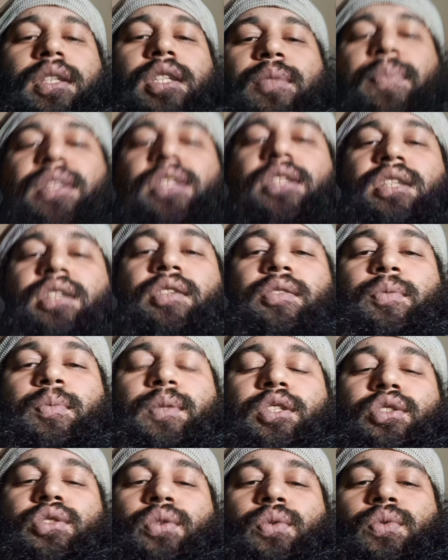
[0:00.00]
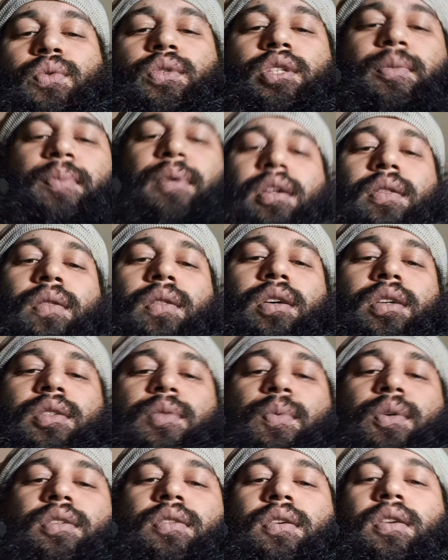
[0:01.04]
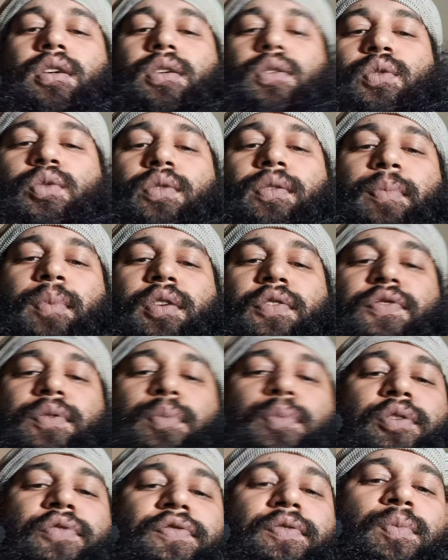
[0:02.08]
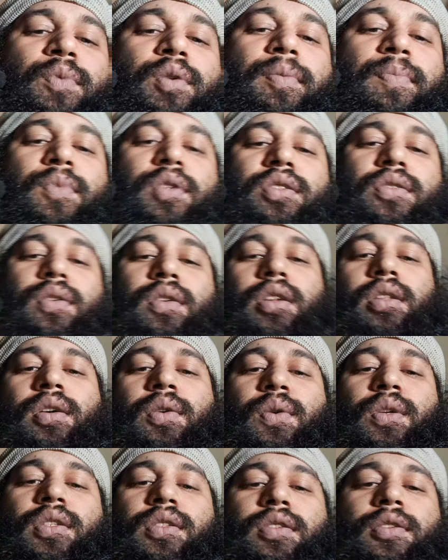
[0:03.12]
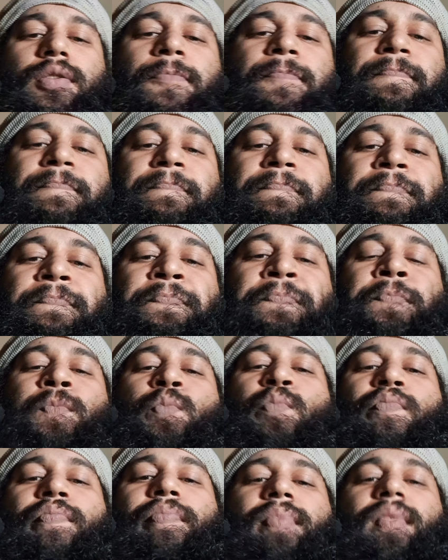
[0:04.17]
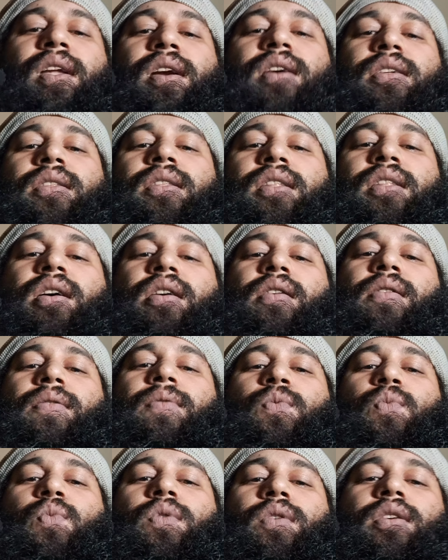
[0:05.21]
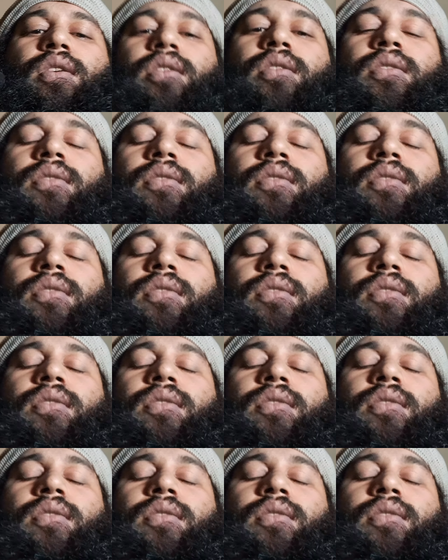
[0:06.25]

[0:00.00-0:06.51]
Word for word: This method has been shown to us by Allah subhanahu wa ta'ala, to our beloved Prophet Muhammad sallallahu ta'ala alayhi wa sallam.